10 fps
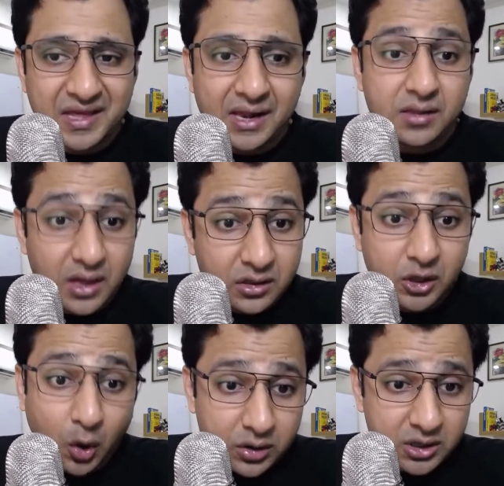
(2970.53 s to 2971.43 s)
Sales is
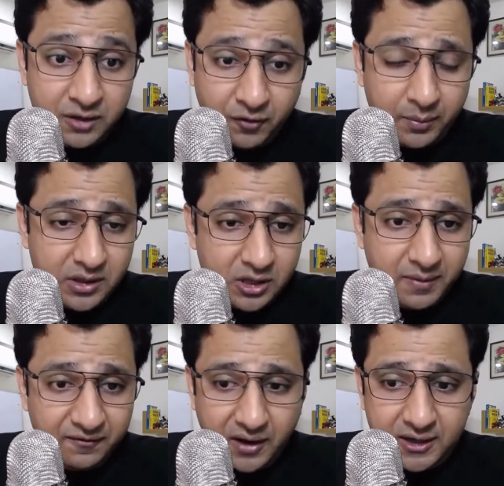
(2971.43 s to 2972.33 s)
the oxygen for business,
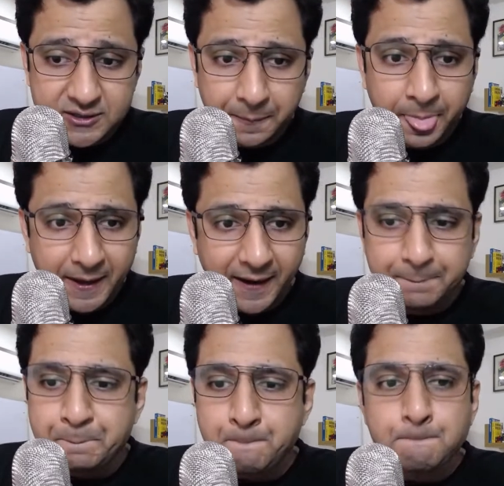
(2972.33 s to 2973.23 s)
my friends. Right?
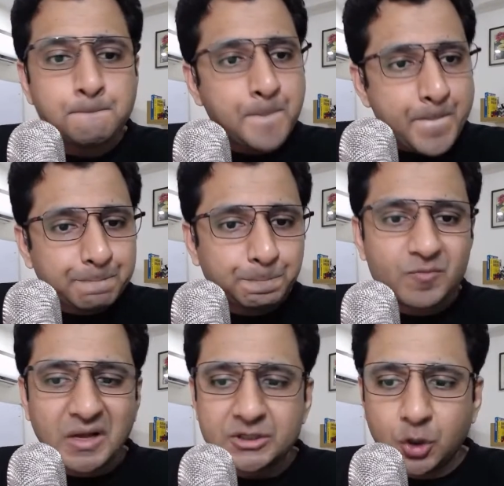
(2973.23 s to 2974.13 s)

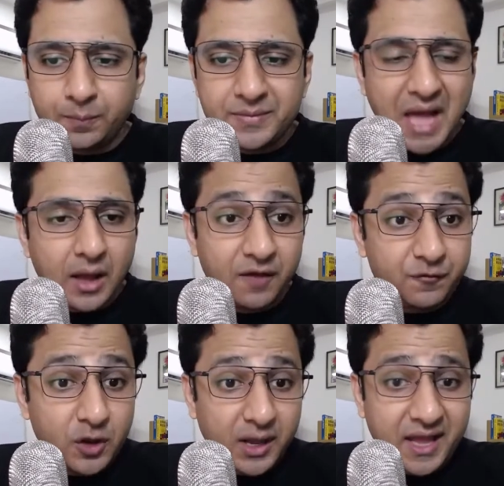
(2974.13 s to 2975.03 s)
So yeah,
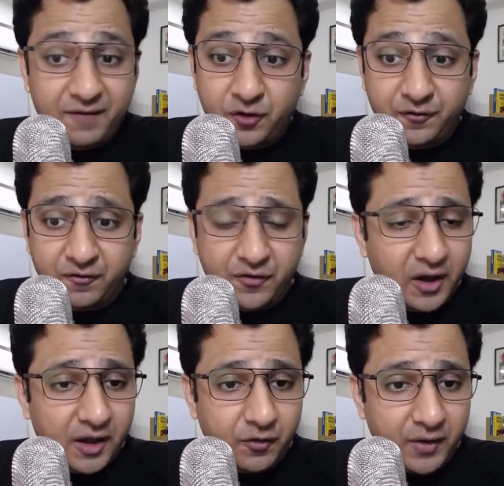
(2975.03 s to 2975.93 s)
if
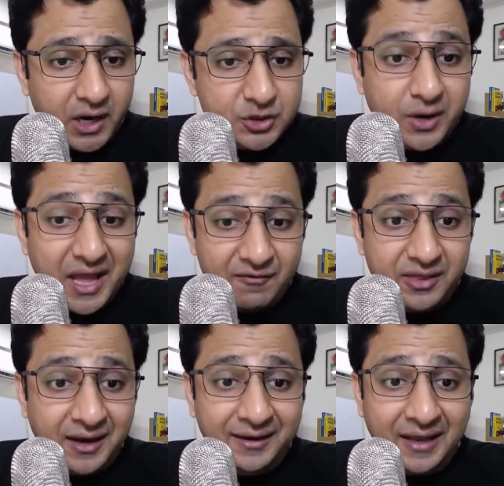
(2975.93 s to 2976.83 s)
you've understood
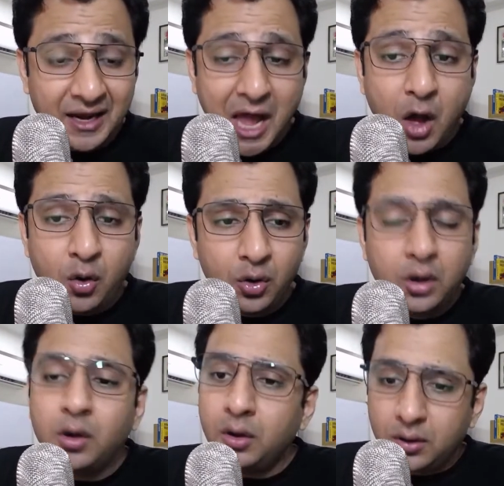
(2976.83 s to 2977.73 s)
everything till now,
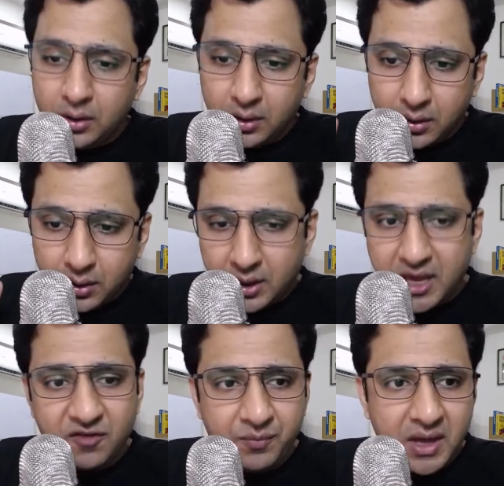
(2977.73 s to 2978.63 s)

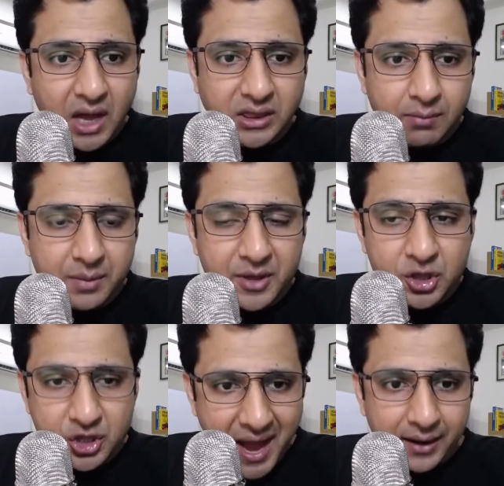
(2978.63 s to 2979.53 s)
give me a thumbs up in
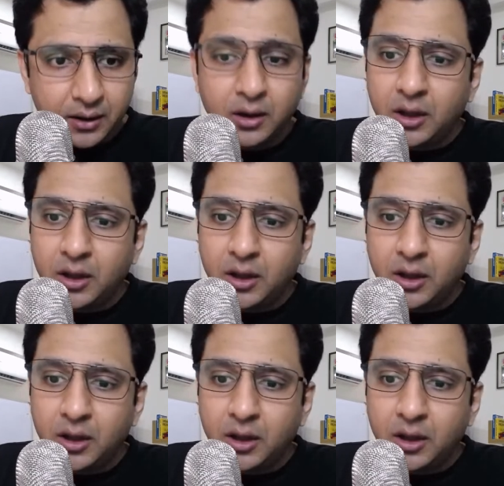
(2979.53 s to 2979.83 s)
chat.